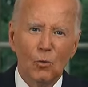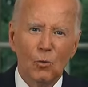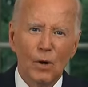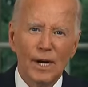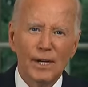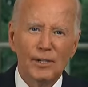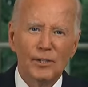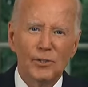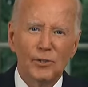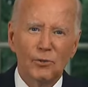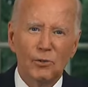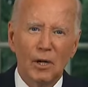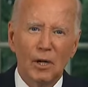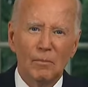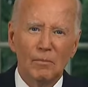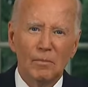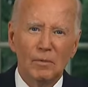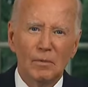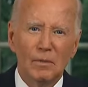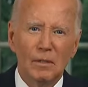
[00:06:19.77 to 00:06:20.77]
Wages are
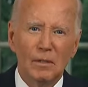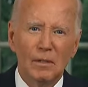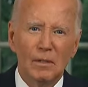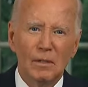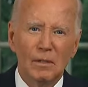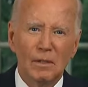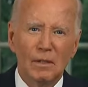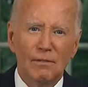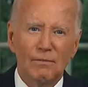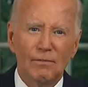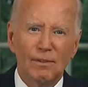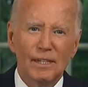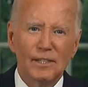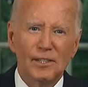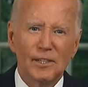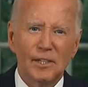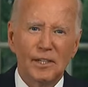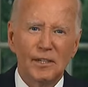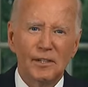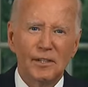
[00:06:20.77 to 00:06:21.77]
up.
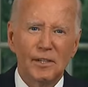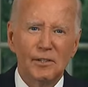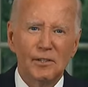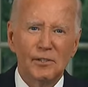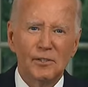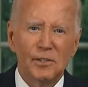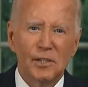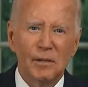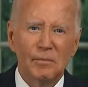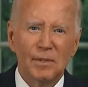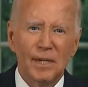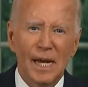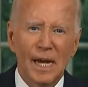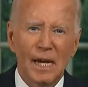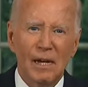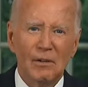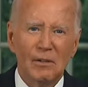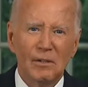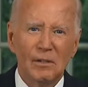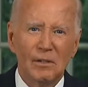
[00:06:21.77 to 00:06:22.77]
Inflation continues to come
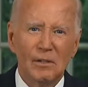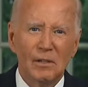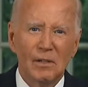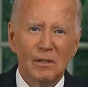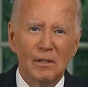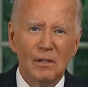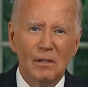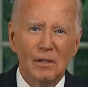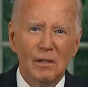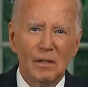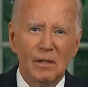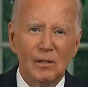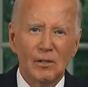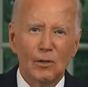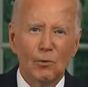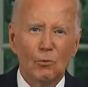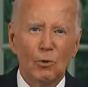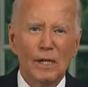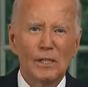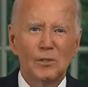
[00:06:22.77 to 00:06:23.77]
down.
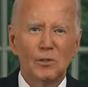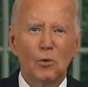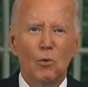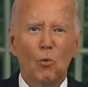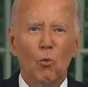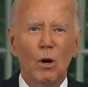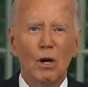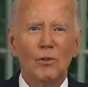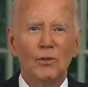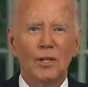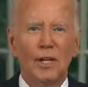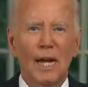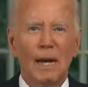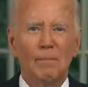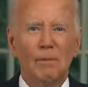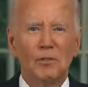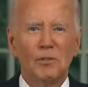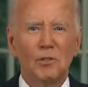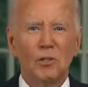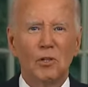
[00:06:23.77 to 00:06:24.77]
The racial wealth
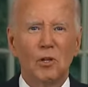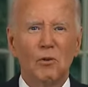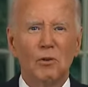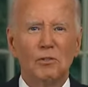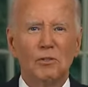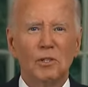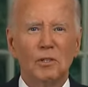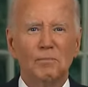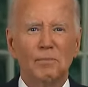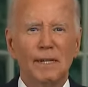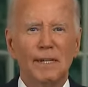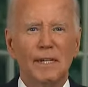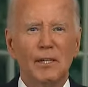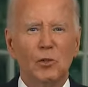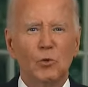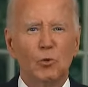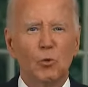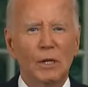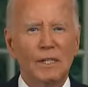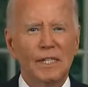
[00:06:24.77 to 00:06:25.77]
gap is the lowest it's been
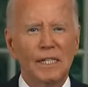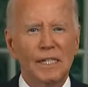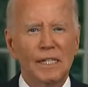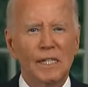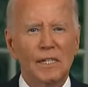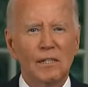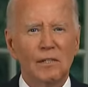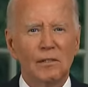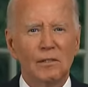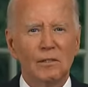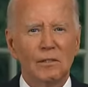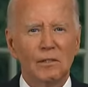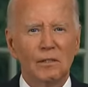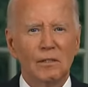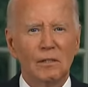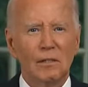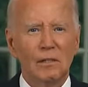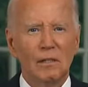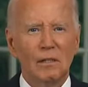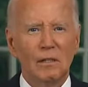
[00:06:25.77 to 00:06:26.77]
in 20 years.
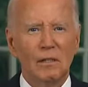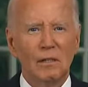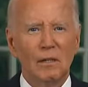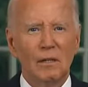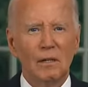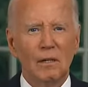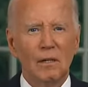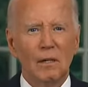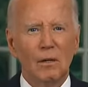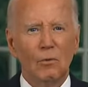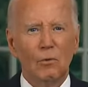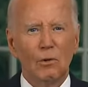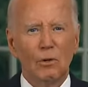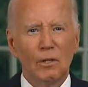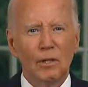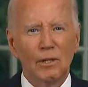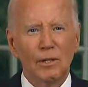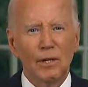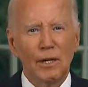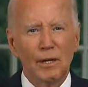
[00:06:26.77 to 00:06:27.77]
We're
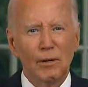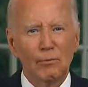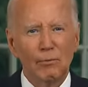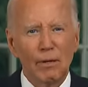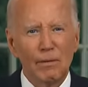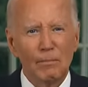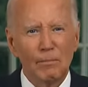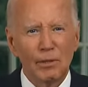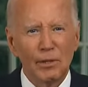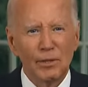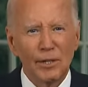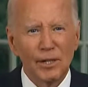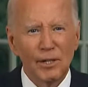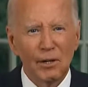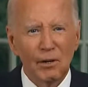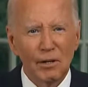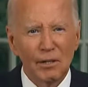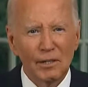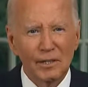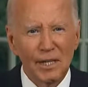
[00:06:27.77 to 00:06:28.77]
literally rebuilding
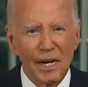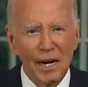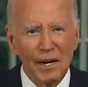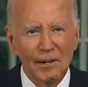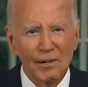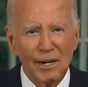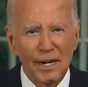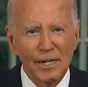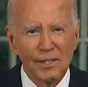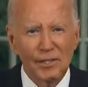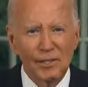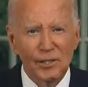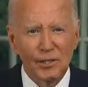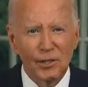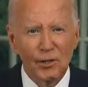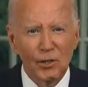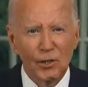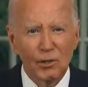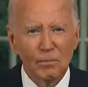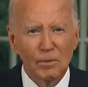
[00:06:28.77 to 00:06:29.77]
our entire
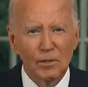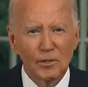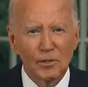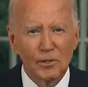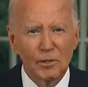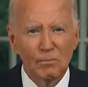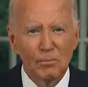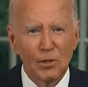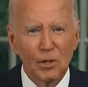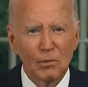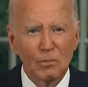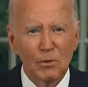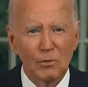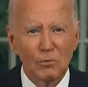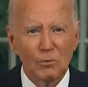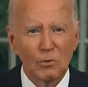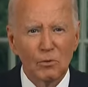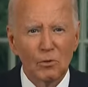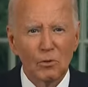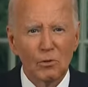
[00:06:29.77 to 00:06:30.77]
nation, urban, suburban,
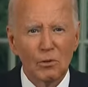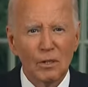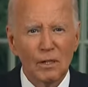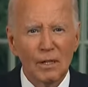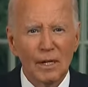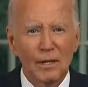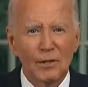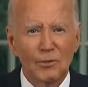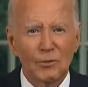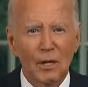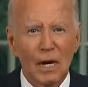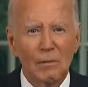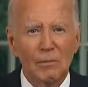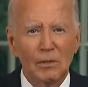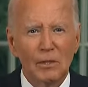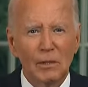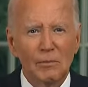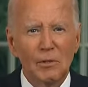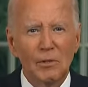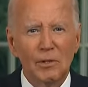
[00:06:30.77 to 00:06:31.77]
rural, and tribal
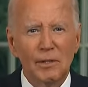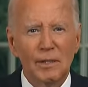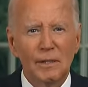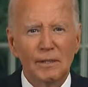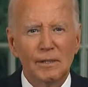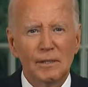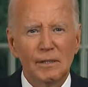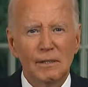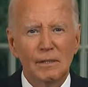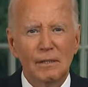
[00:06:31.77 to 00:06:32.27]
communities.